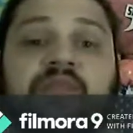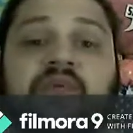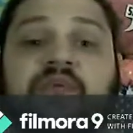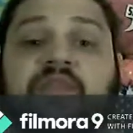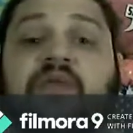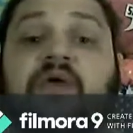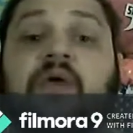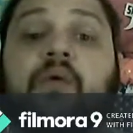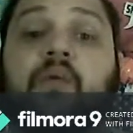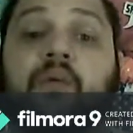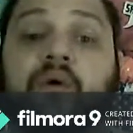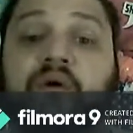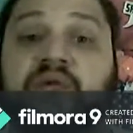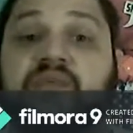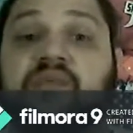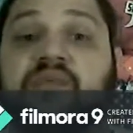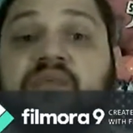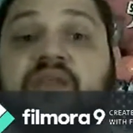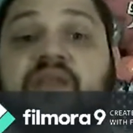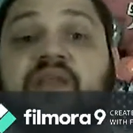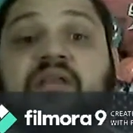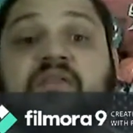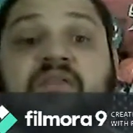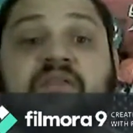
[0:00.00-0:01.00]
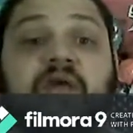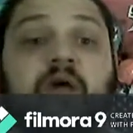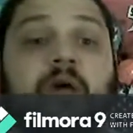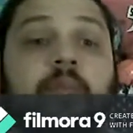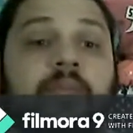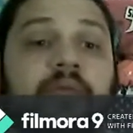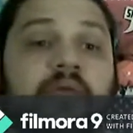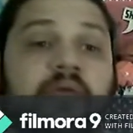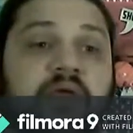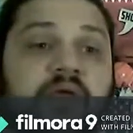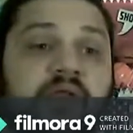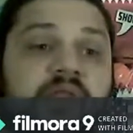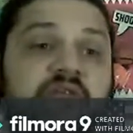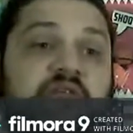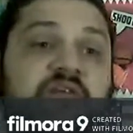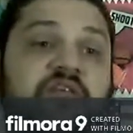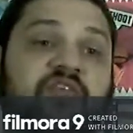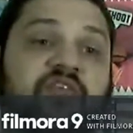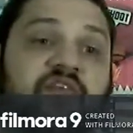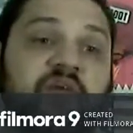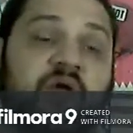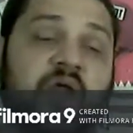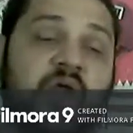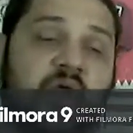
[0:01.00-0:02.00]
that they want to see in a VIPKID
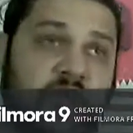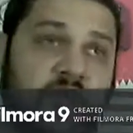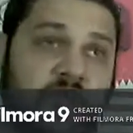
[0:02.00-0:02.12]
teacher.